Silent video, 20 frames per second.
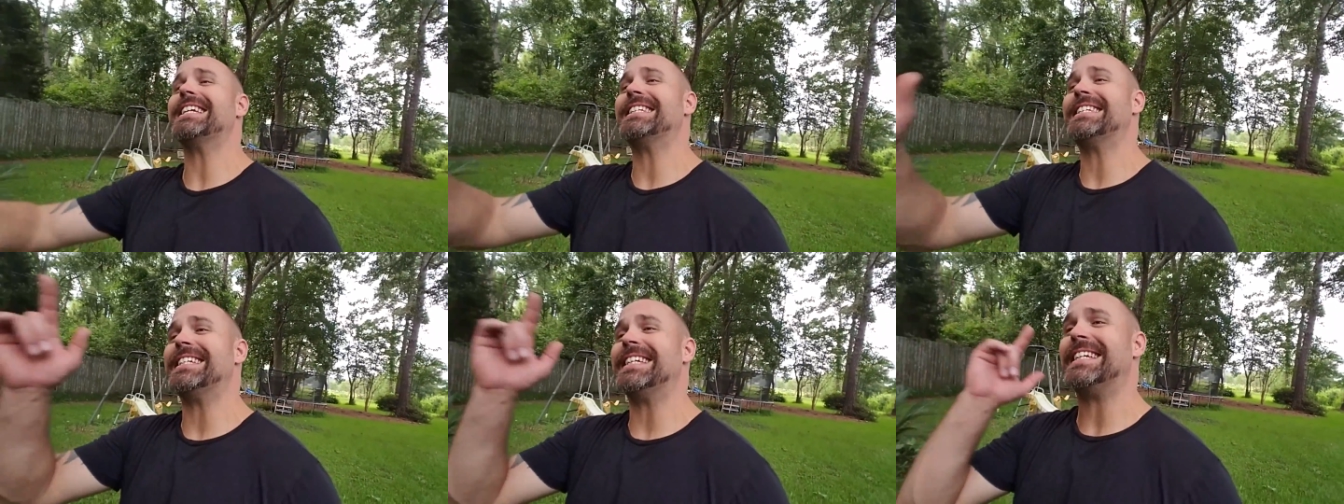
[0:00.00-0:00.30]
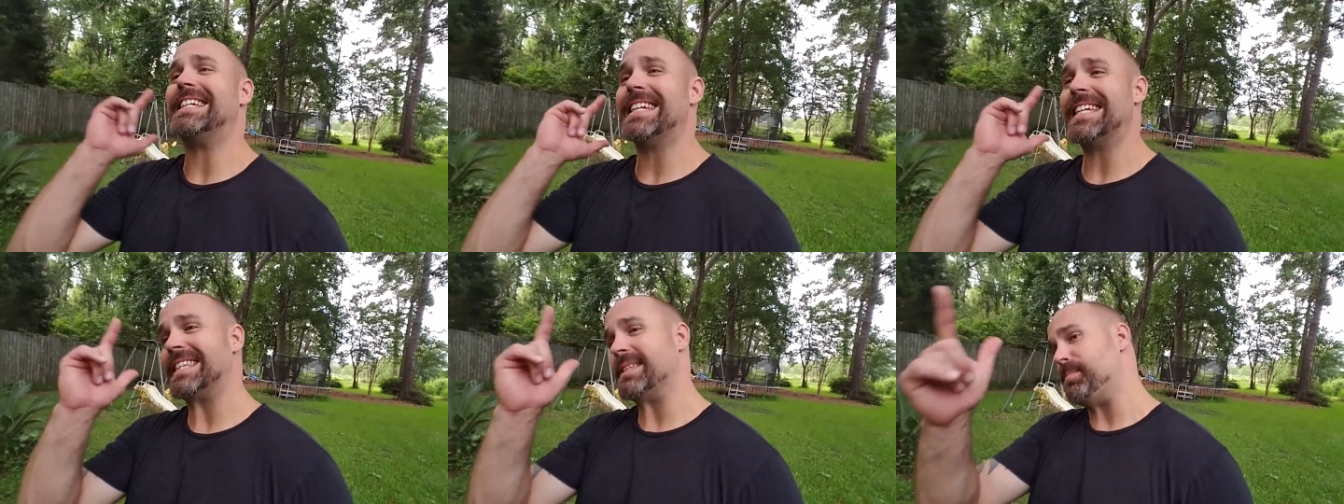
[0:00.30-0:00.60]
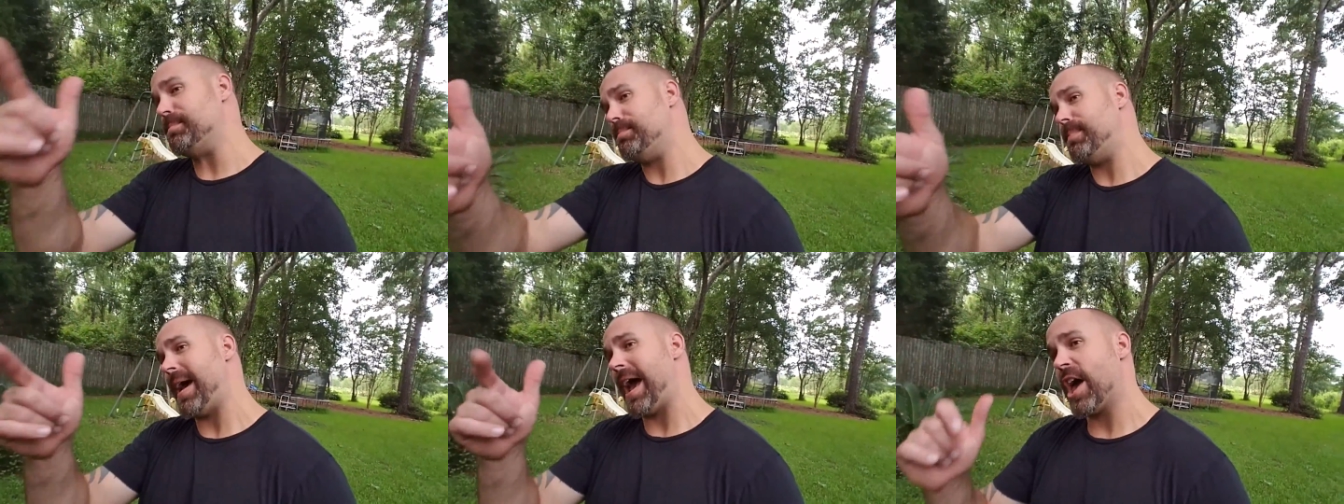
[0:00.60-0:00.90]
to get the
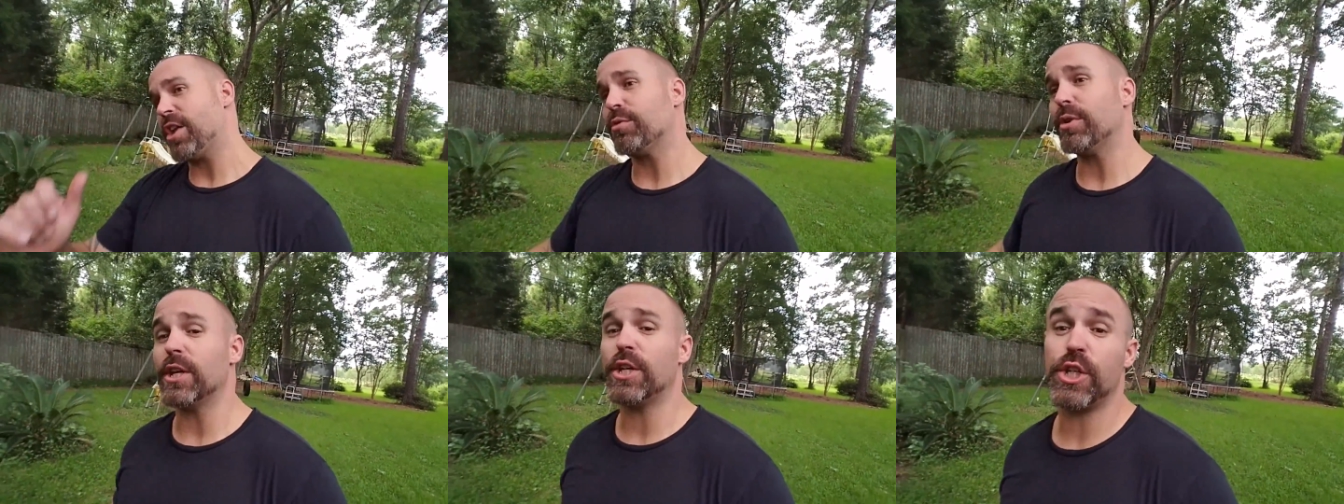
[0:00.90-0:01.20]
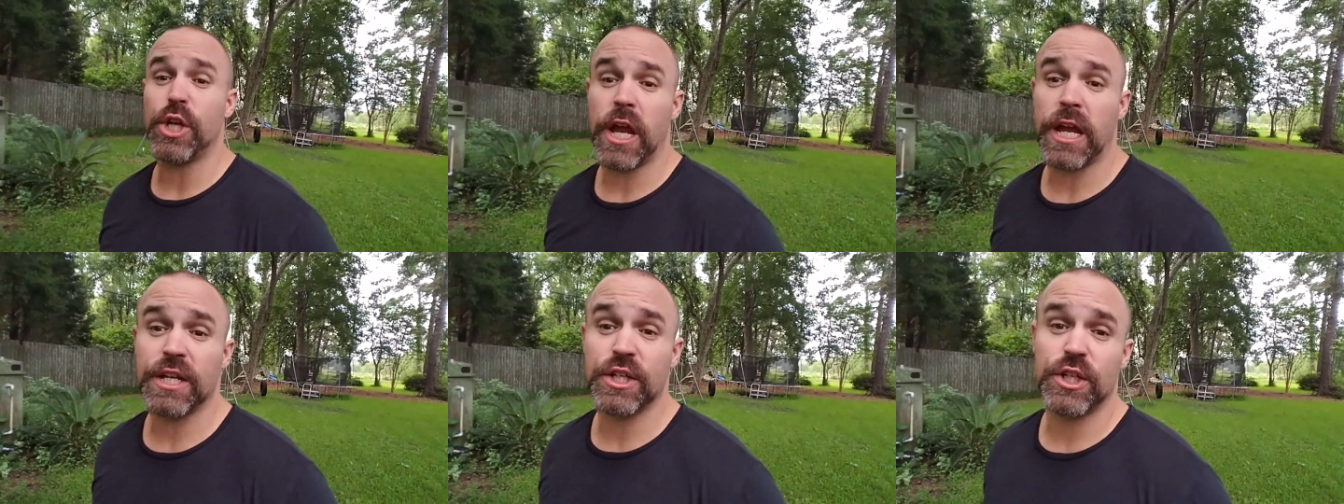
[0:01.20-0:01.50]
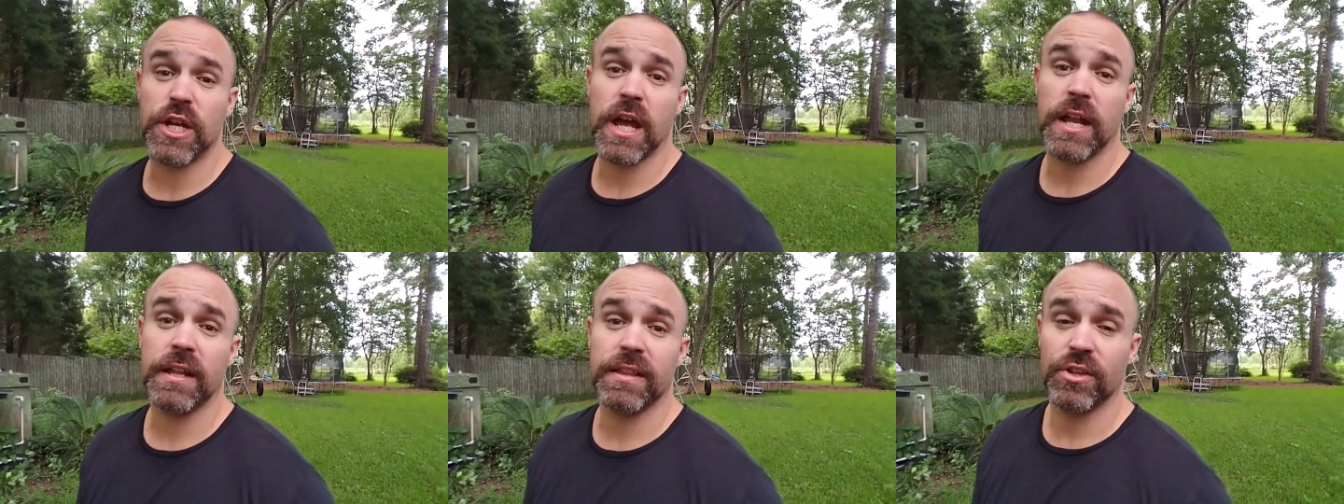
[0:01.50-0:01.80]
battery changed
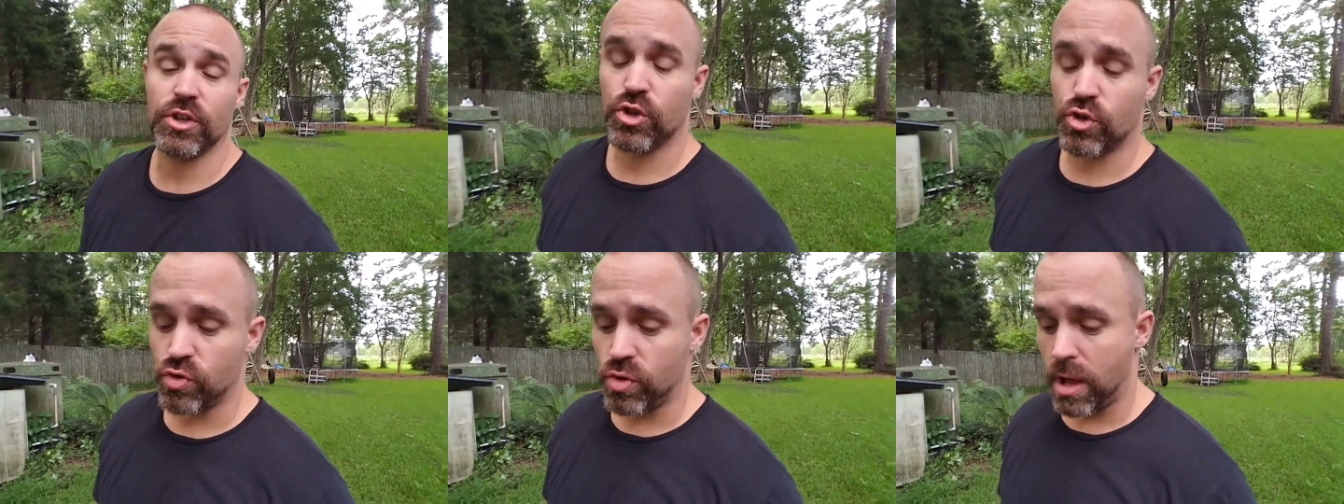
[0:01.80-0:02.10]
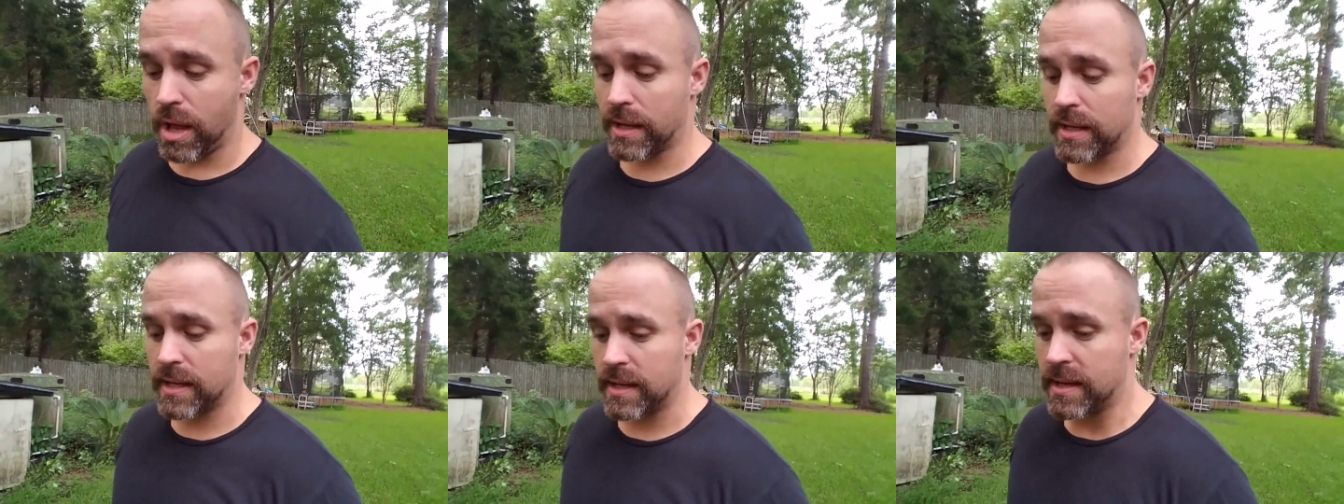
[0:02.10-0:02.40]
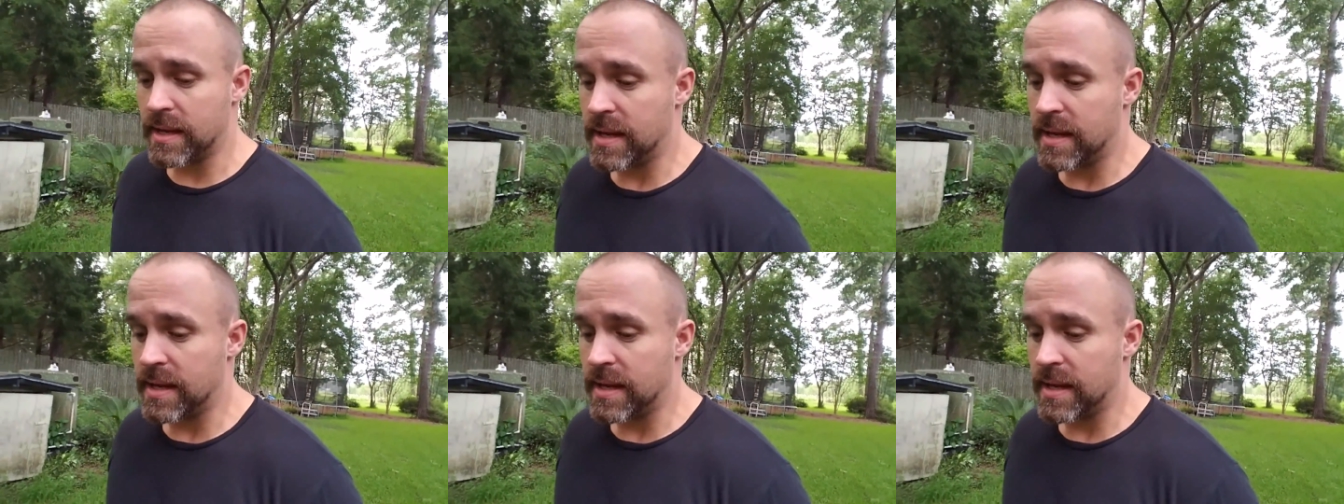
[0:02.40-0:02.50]
out in the truck.